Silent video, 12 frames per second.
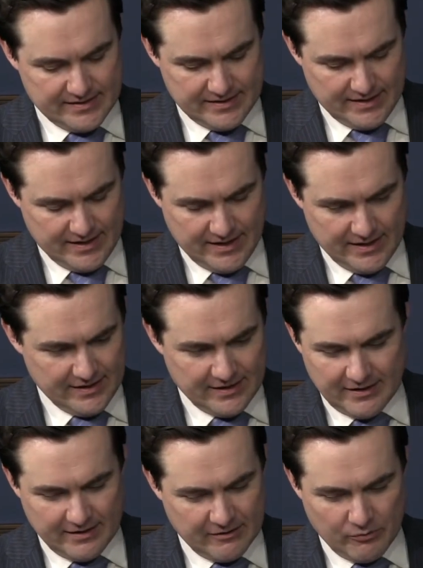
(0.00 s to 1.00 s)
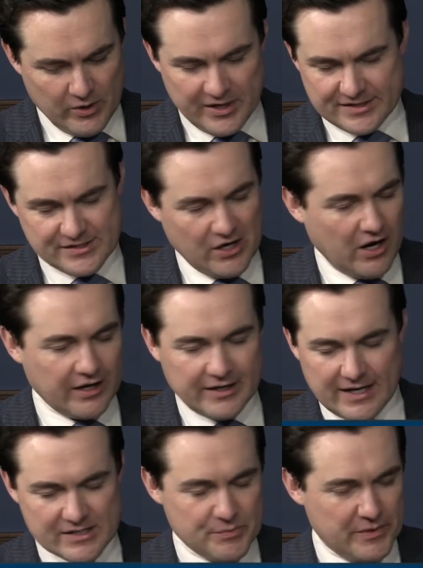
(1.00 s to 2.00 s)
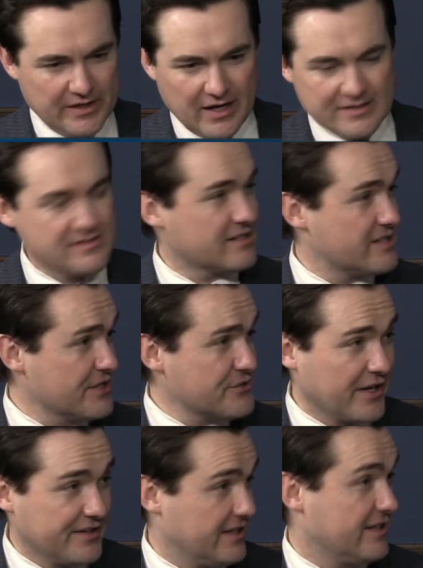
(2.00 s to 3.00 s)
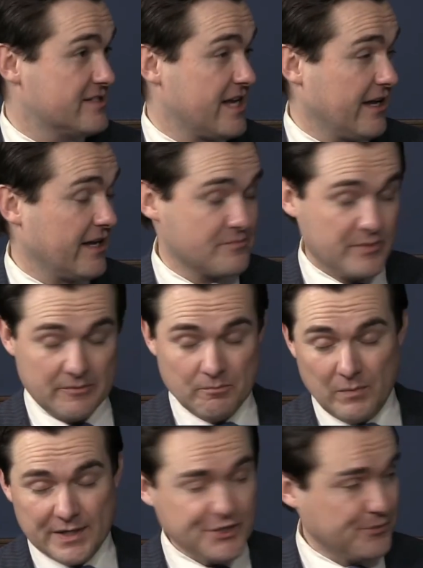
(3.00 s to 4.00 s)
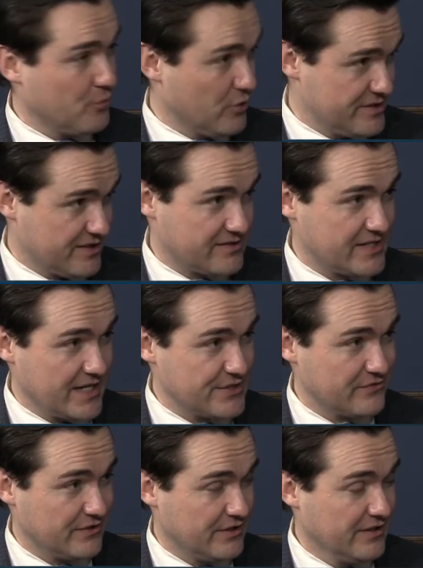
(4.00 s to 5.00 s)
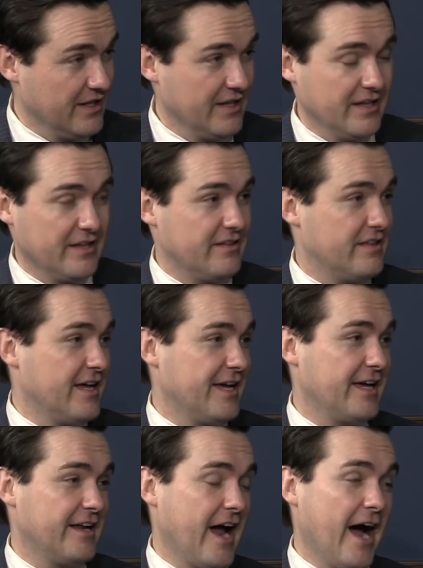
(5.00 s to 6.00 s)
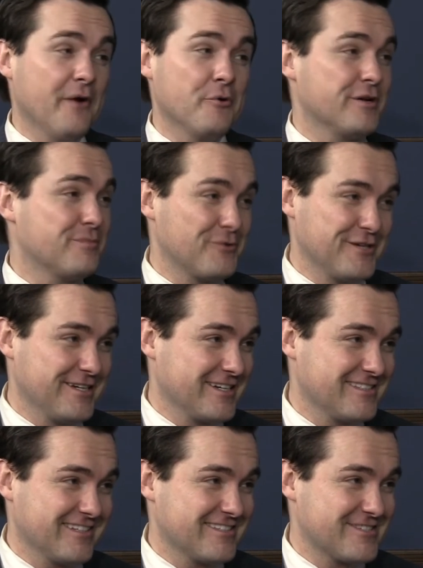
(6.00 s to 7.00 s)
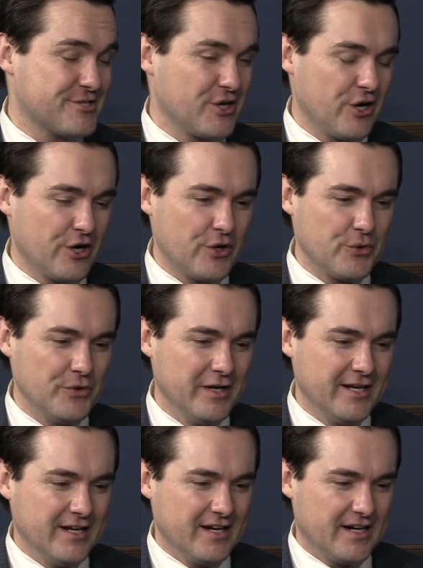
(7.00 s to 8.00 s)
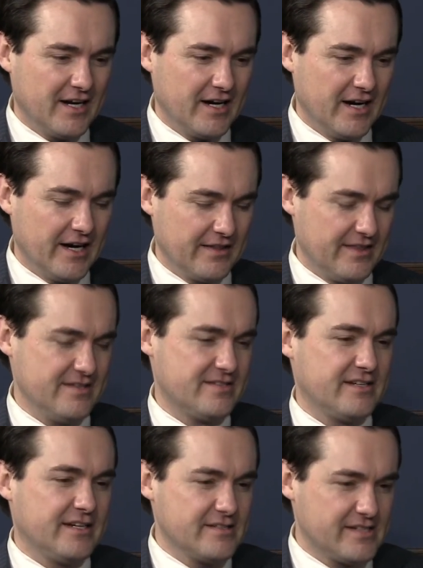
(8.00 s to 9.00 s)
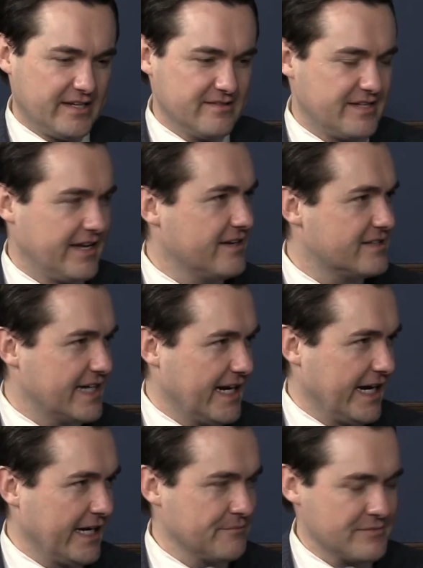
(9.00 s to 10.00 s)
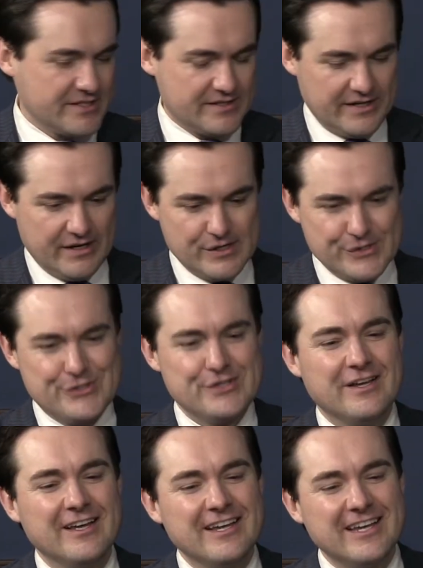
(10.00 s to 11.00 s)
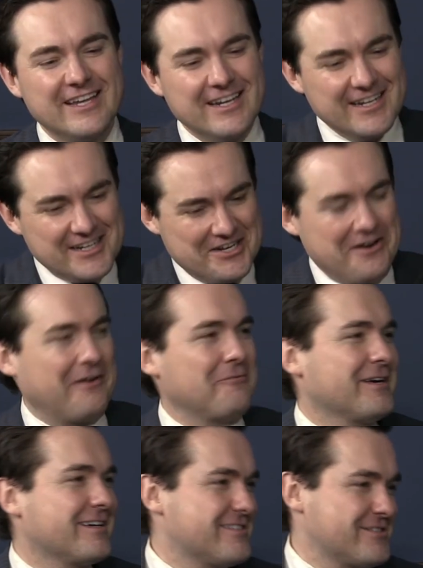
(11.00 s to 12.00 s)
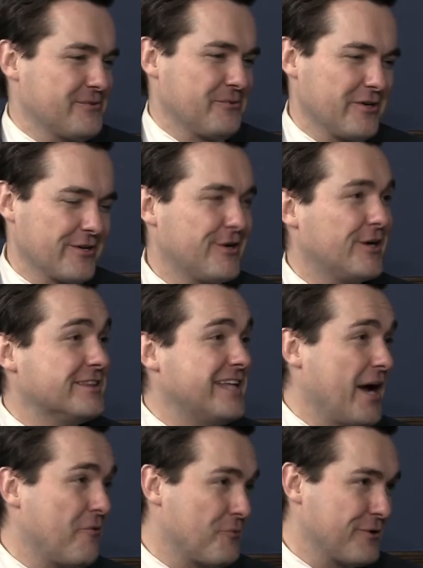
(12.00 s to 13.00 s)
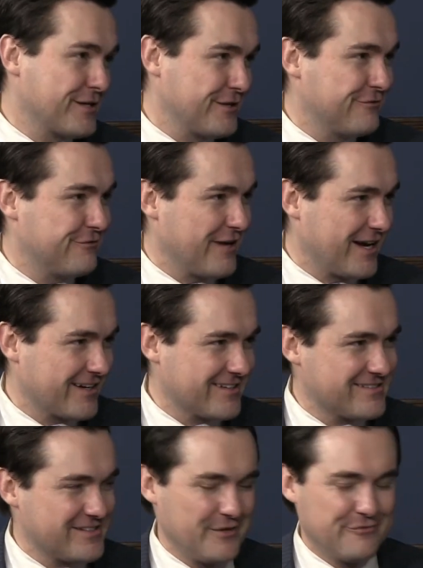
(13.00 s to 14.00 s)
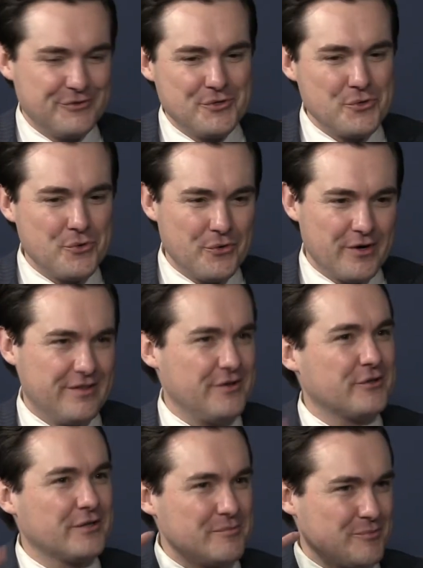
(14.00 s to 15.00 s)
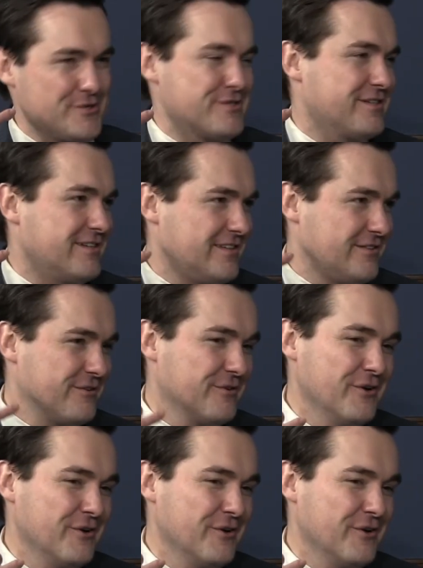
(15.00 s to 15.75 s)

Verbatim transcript: uh, where it's gone has been unsuccessful. I think it has been much more successful than I would have predicted. Mm-hmm. So uh, these things can take time. There's in economics what are called network effects. If you are the only person in the